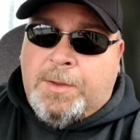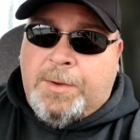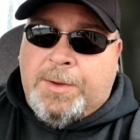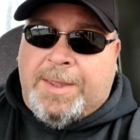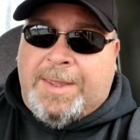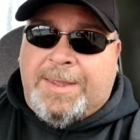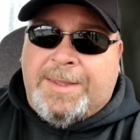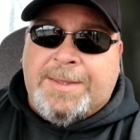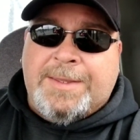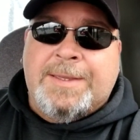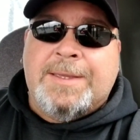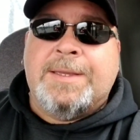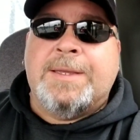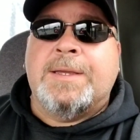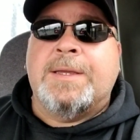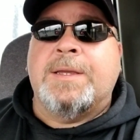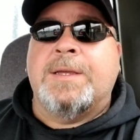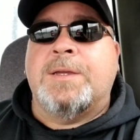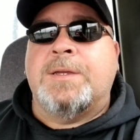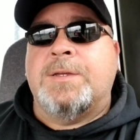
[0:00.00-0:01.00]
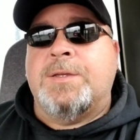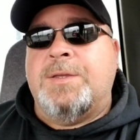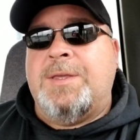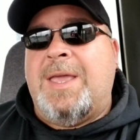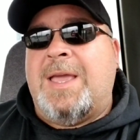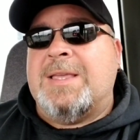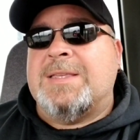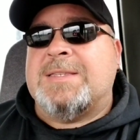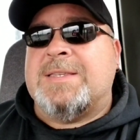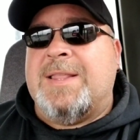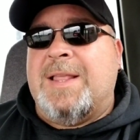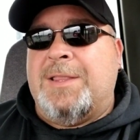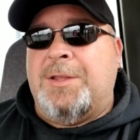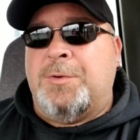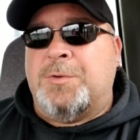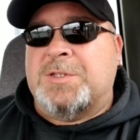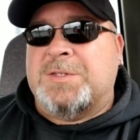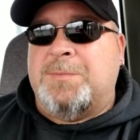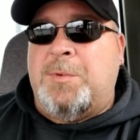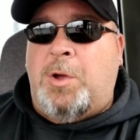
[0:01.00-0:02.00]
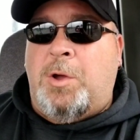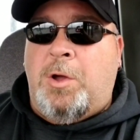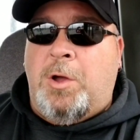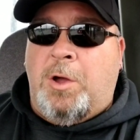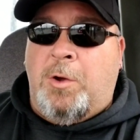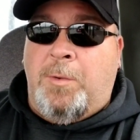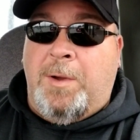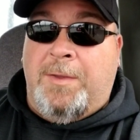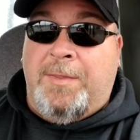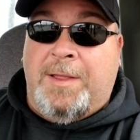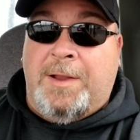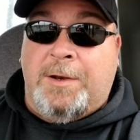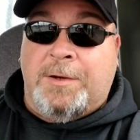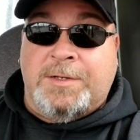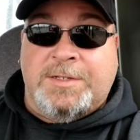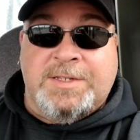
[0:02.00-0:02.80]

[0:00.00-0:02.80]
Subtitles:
Okay, you guys see that little small hallway there, and